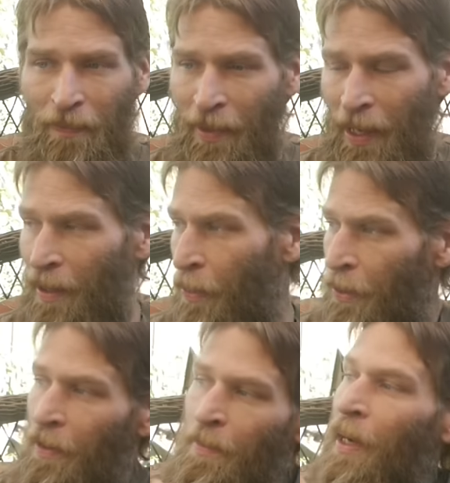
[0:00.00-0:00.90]
like a
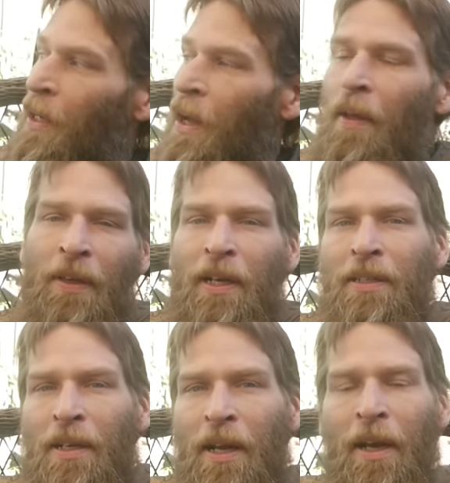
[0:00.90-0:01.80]
third of my lawn that I
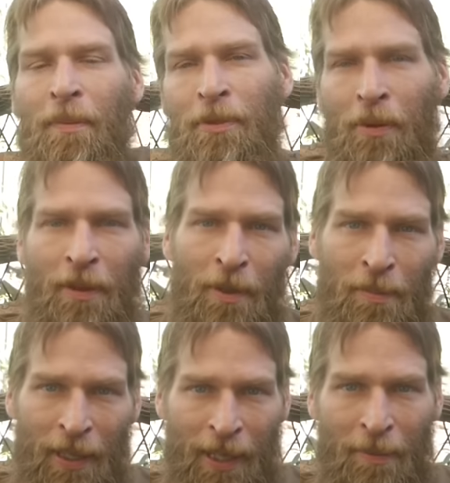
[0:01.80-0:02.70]
dug up in order to
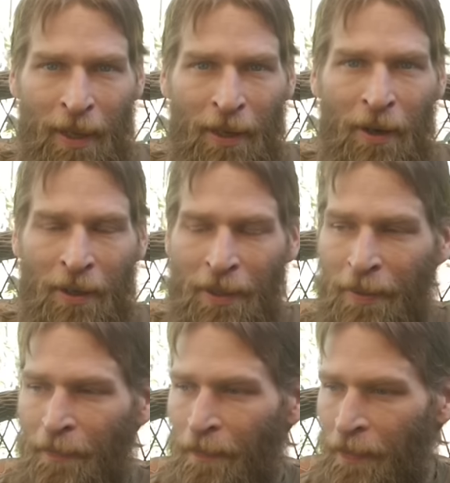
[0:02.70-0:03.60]
plant my garden.
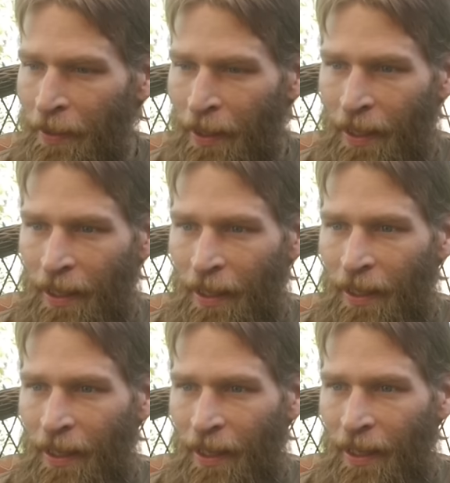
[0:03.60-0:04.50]

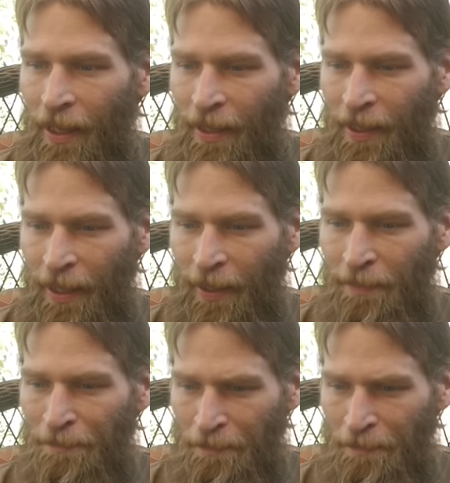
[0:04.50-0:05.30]
And uh,